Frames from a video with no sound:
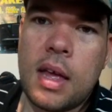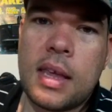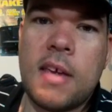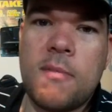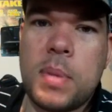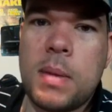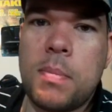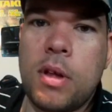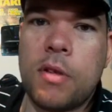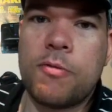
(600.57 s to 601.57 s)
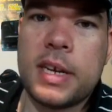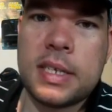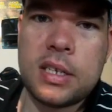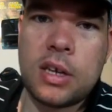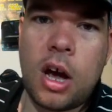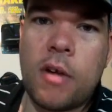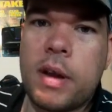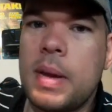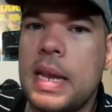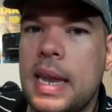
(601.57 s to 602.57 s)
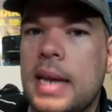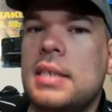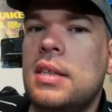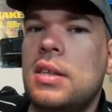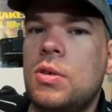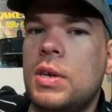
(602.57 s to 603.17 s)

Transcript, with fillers: give people a reason to already be next to the toy